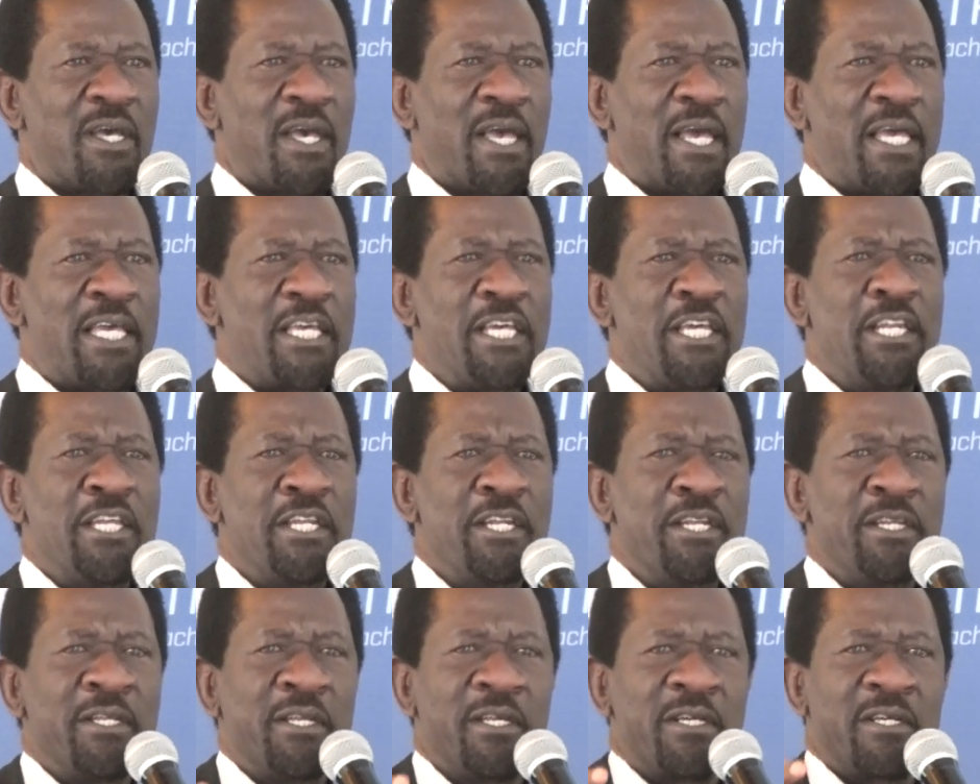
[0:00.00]

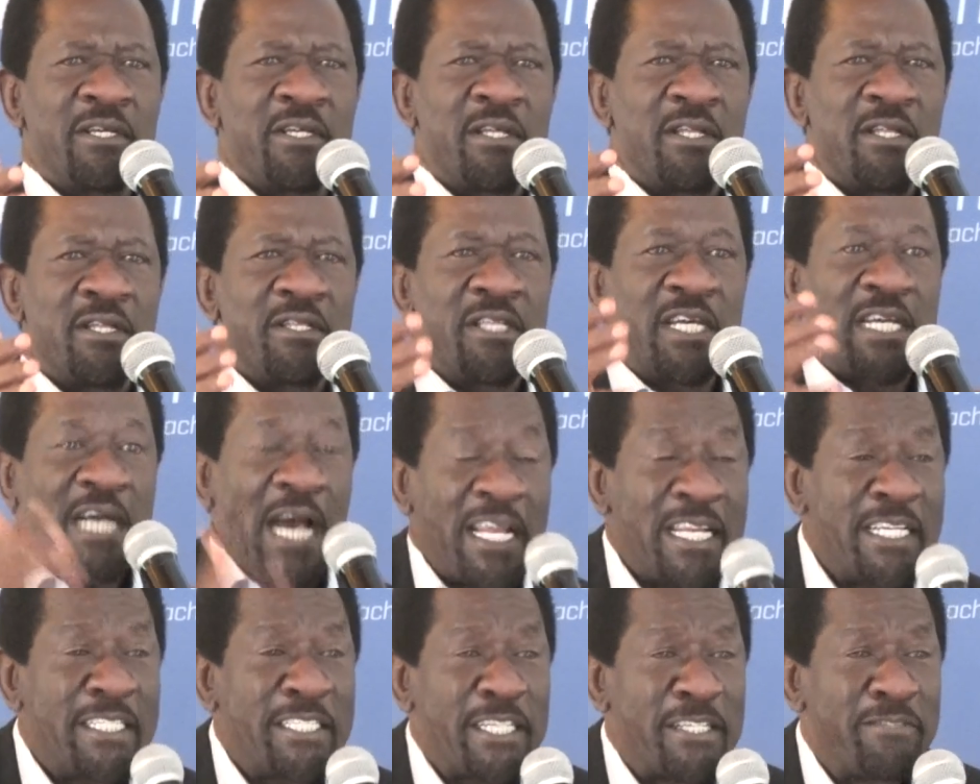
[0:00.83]
in the
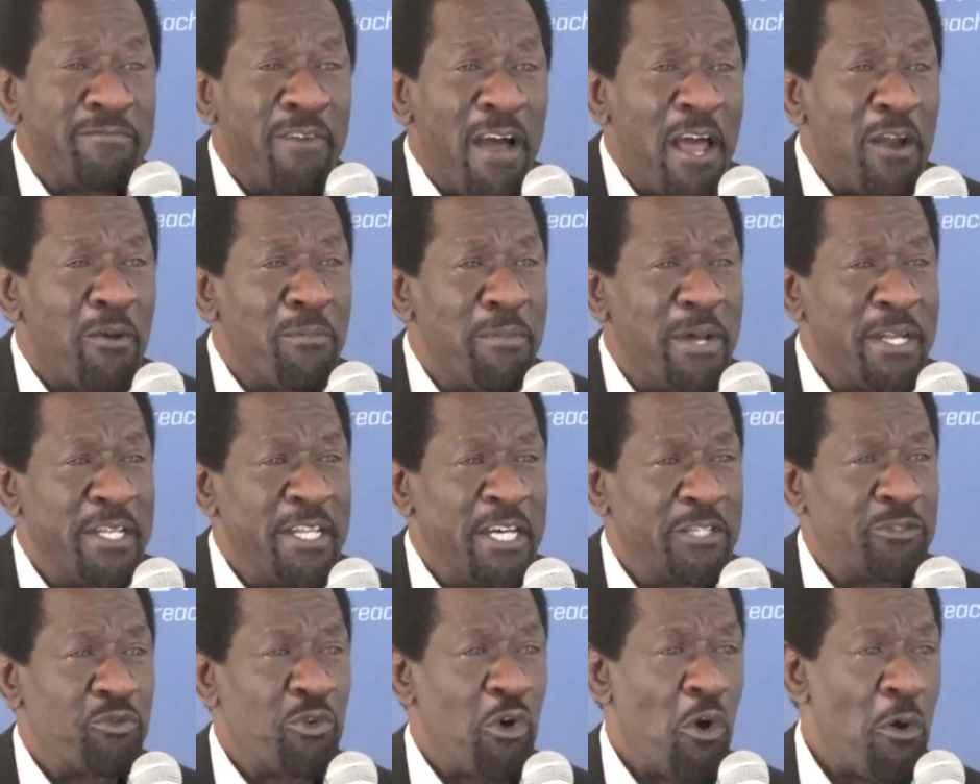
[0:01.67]
current environment
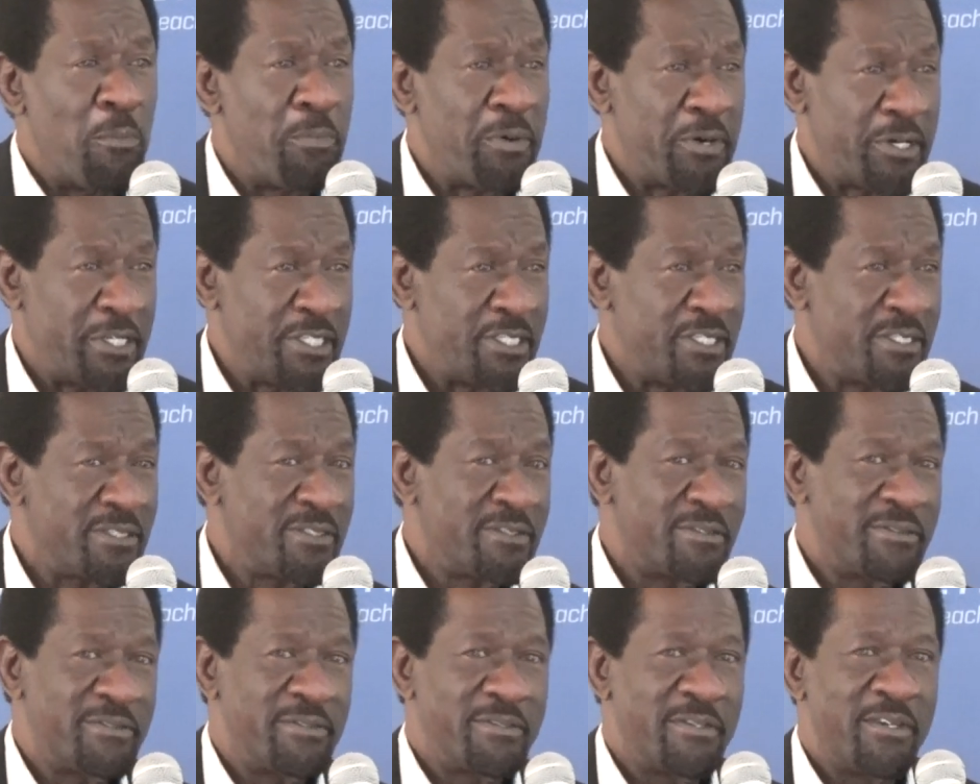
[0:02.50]
that we operate,
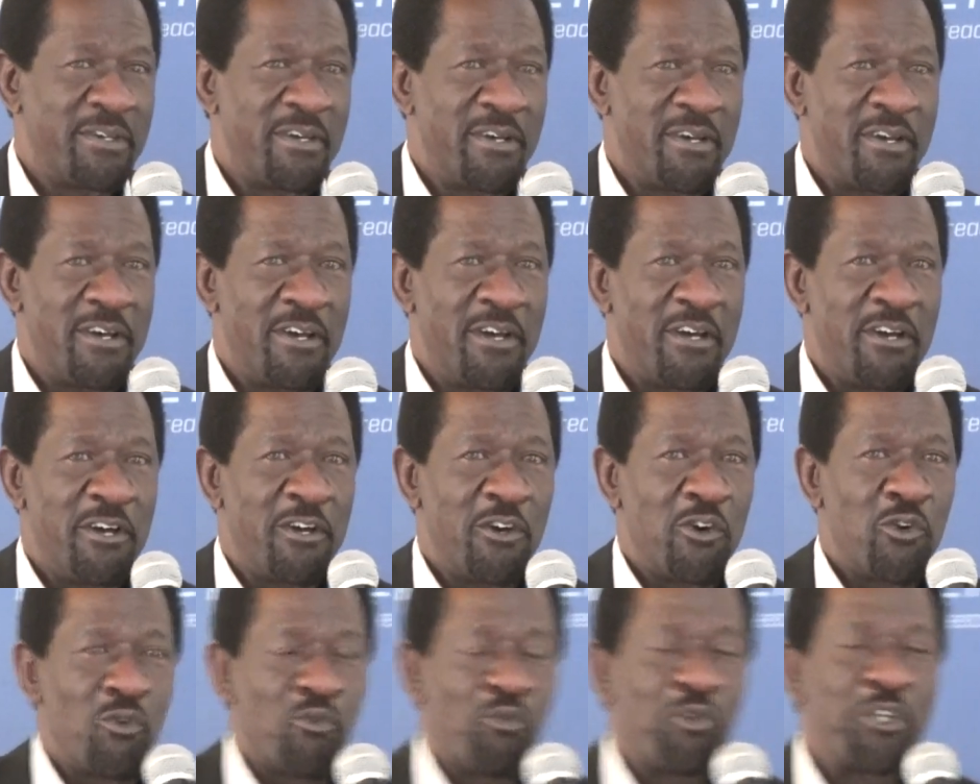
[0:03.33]

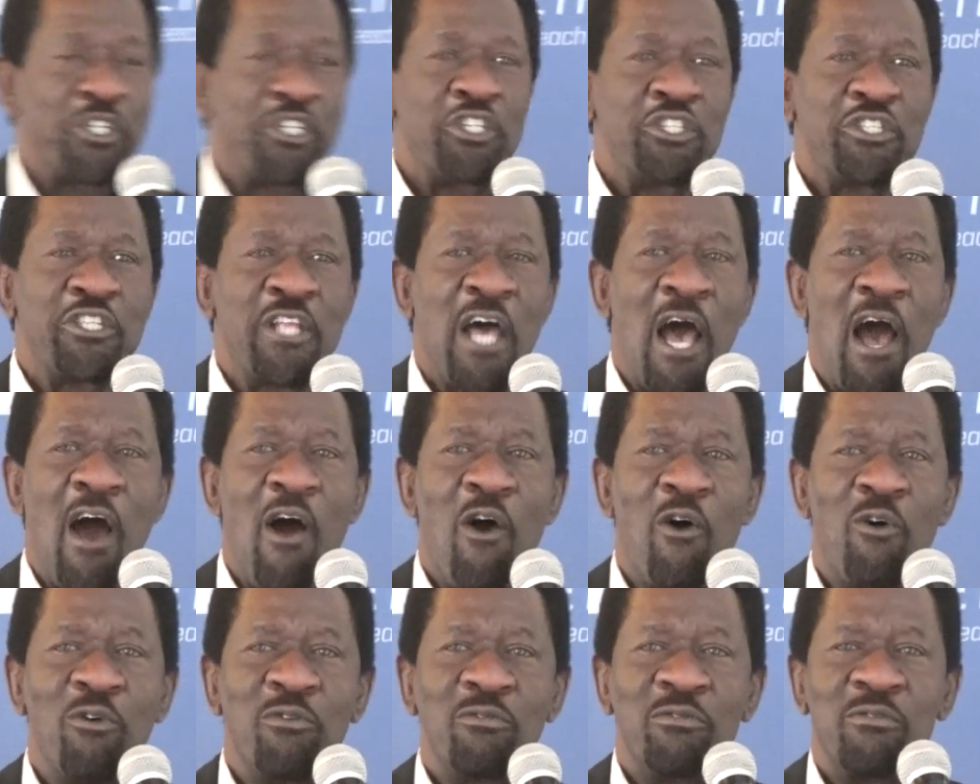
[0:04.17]
which is
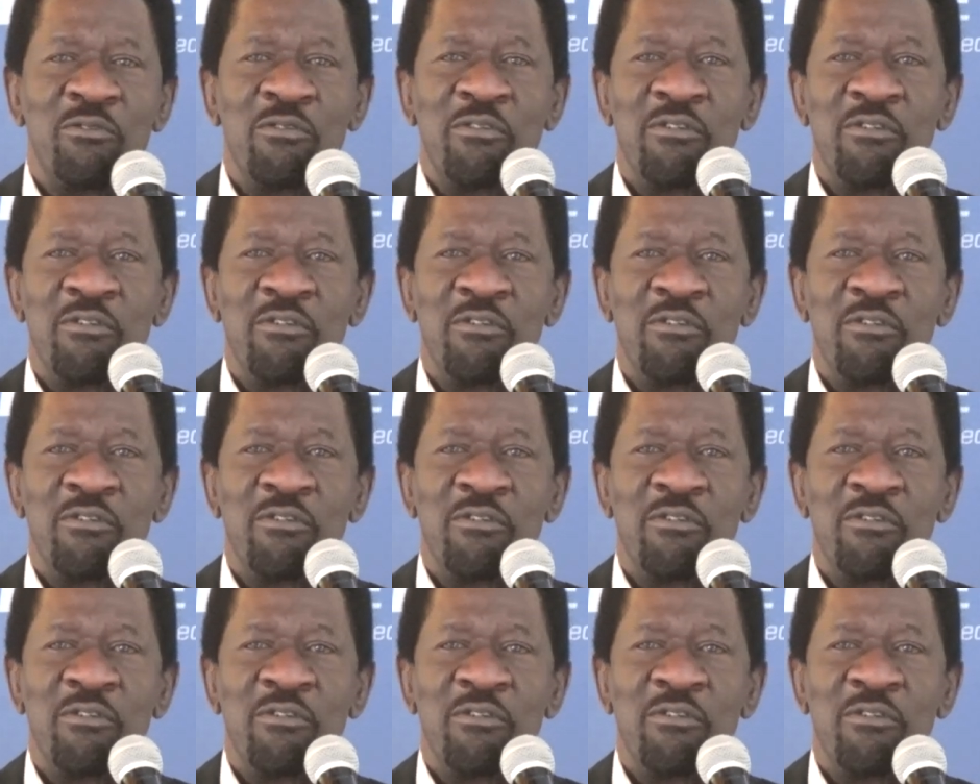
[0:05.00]
now